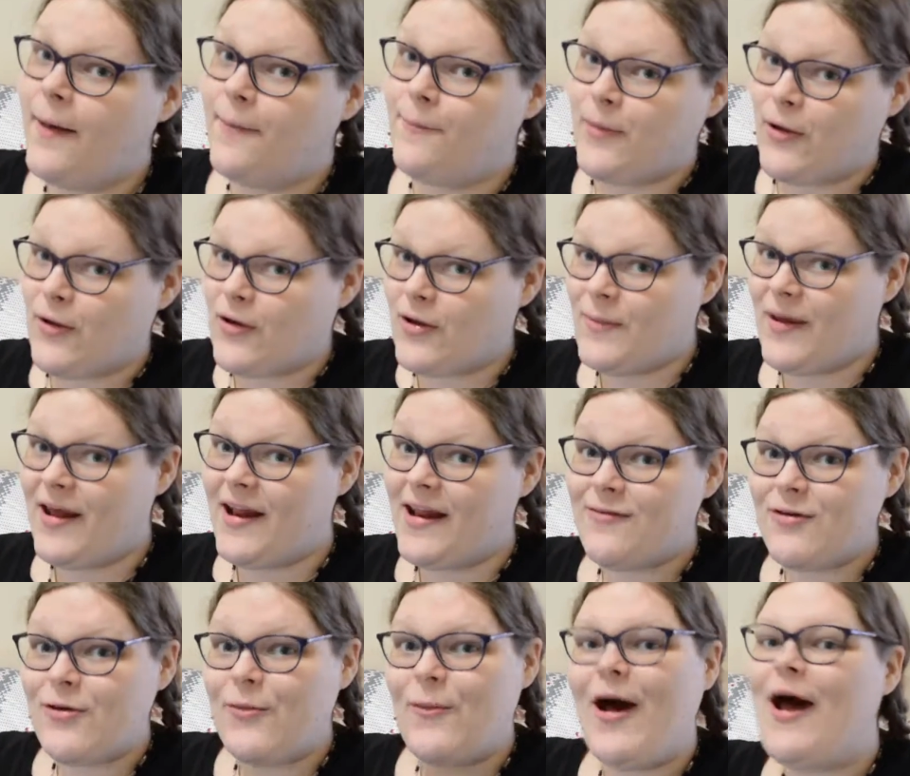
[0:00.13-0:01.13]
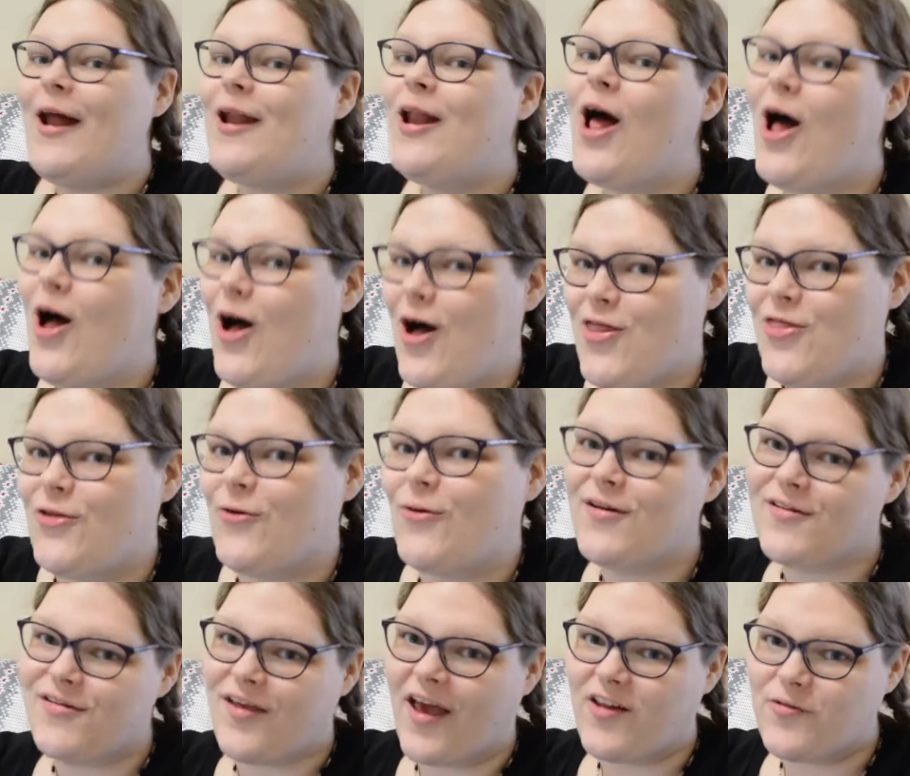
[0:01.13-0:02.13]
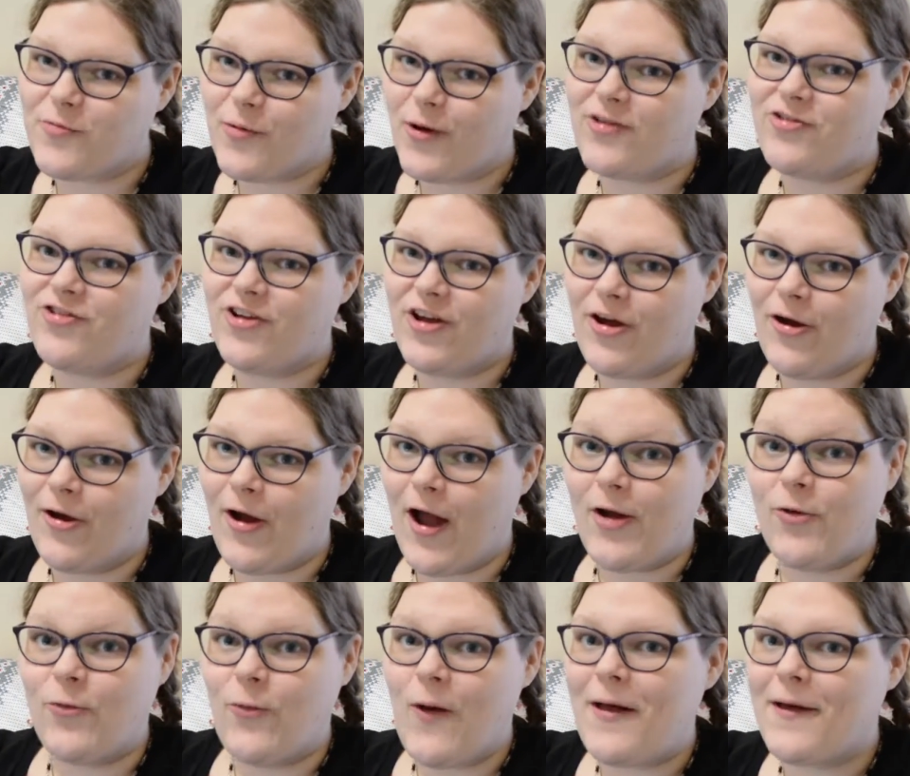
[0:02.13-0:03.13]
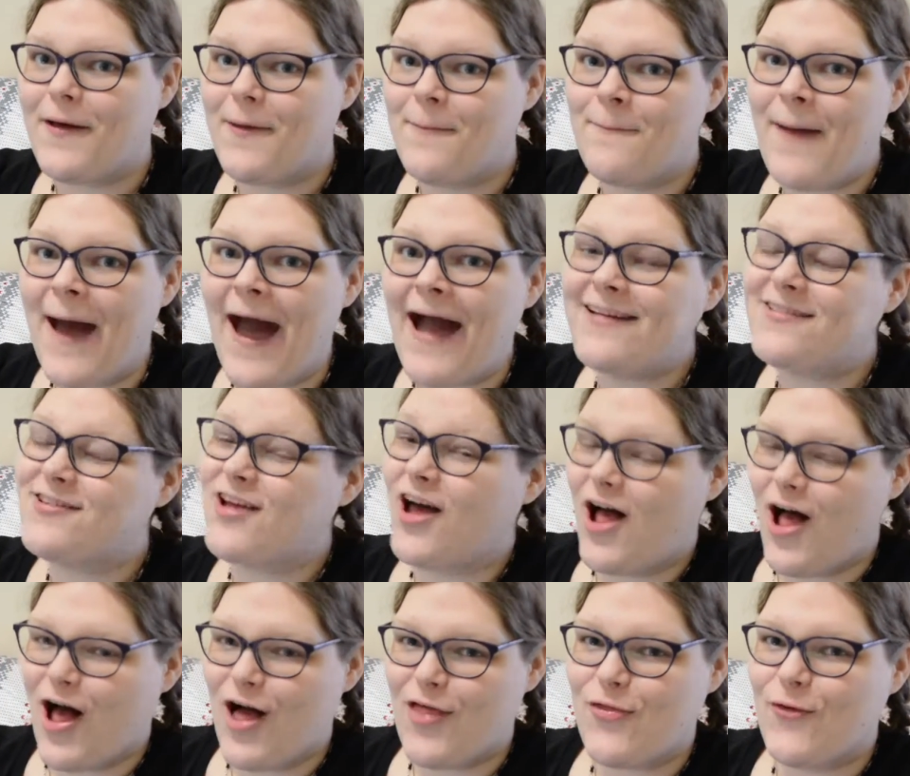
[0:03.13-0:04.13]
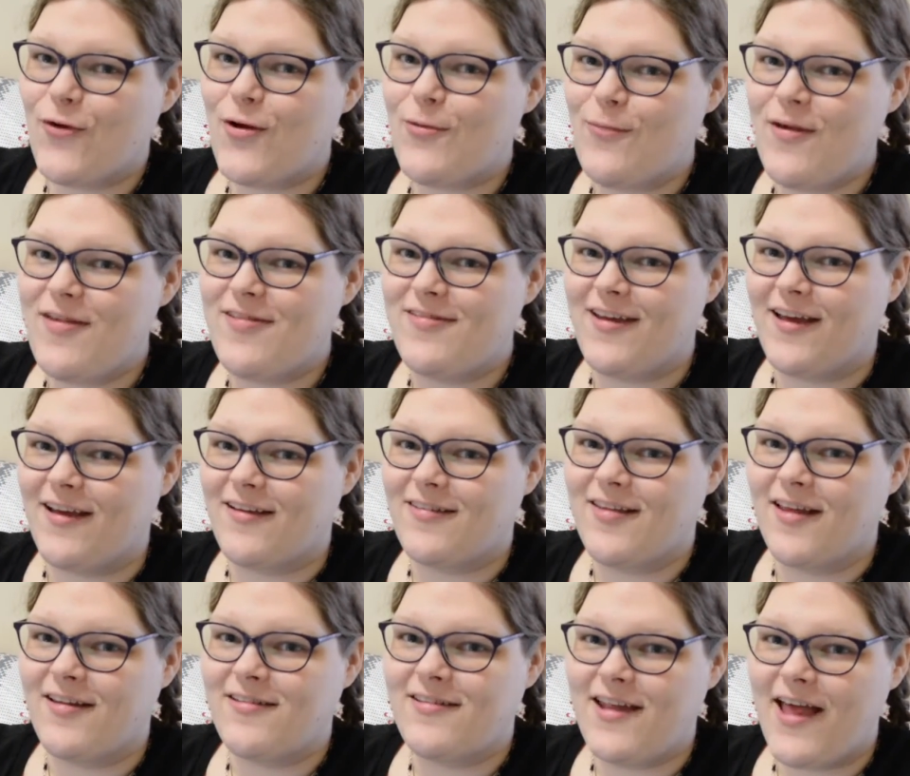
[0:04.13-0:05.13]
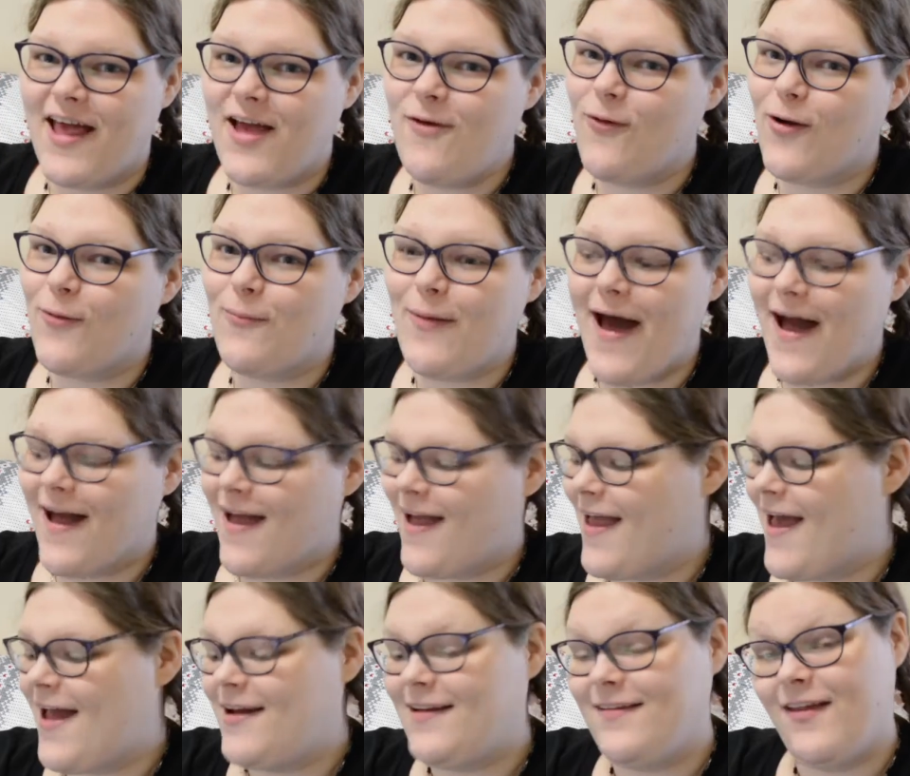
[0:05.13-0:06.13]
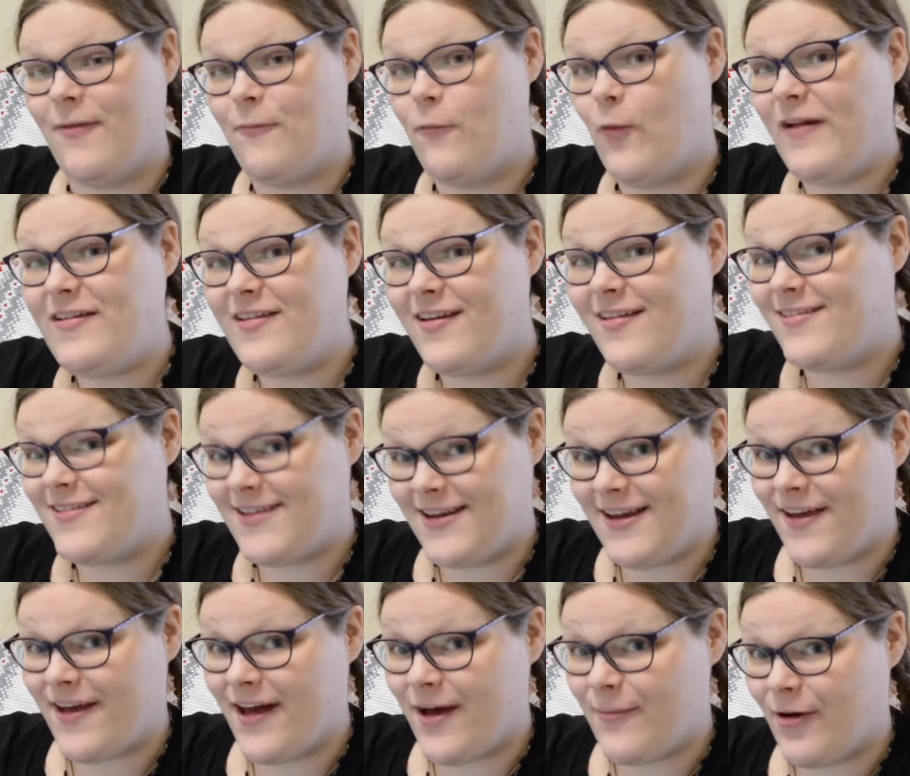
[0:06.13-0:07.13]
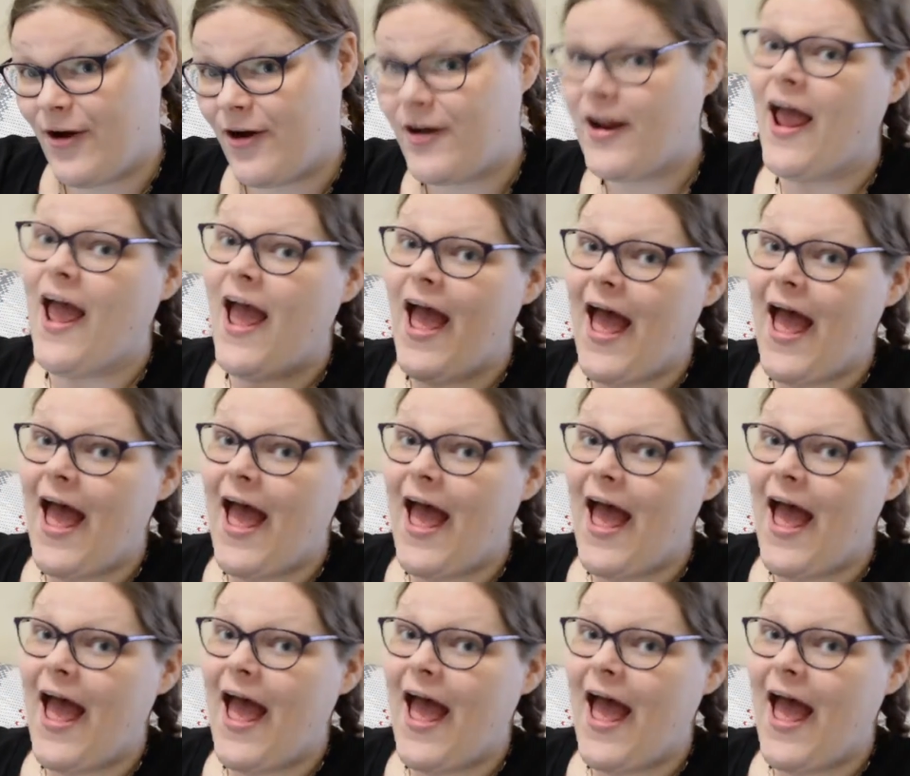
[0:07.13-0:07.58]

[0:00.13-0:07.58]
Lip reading: Merry meet everyone, Hawthorne Sagebrush here, and welcome back to Hawthorne Mystics. And today we're back again in the Witch's Tea Cupboard.